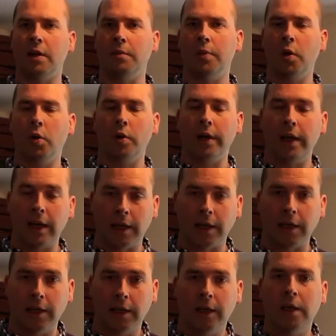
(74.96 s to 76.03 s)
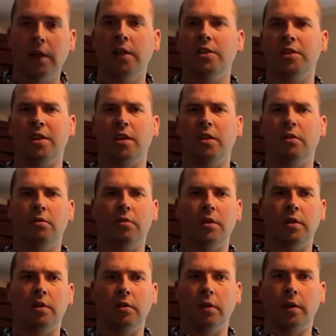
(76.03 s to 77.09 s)
employee to
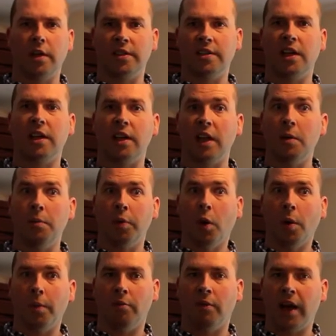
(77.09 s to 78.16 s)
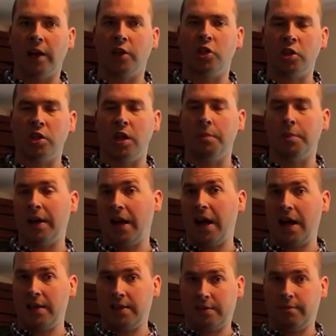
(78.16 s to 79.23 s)
consider the employment relationship
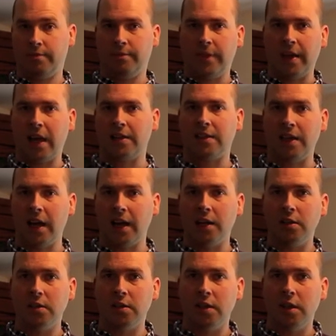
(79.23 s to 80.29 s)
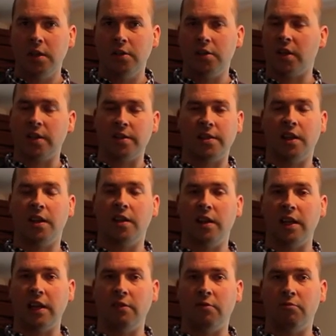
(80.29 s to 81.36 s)
as at an end, to consider
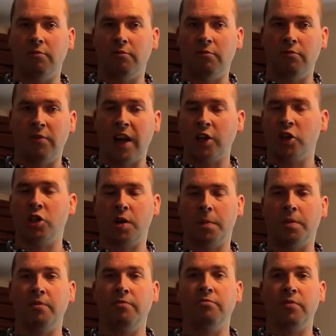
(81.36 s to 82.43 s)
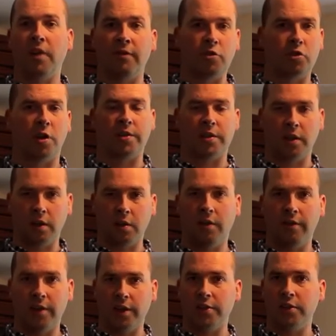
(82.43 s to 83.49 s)
the relationship of trust and
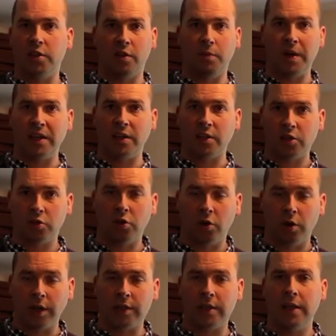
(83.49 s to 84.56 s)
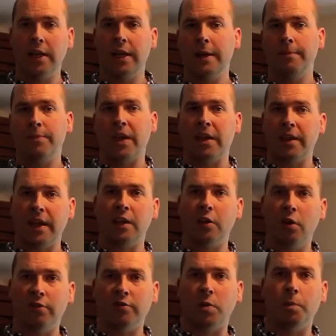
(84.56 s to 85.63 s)
confidence to have been destroyed, and they
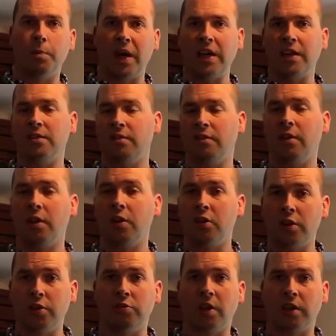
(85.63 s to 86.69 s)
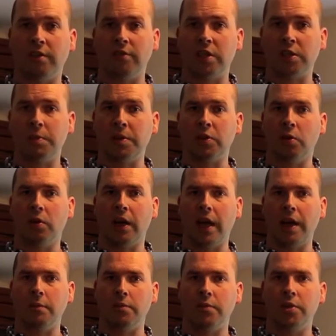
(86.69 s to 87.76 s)
can often base constructive dismissal
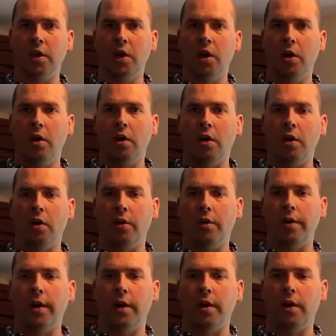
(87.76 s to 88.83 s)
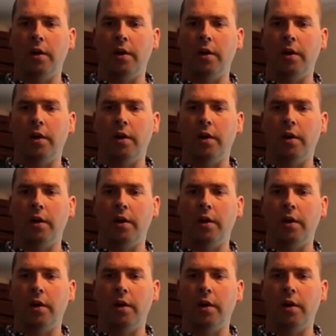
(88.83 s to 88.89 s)
claims on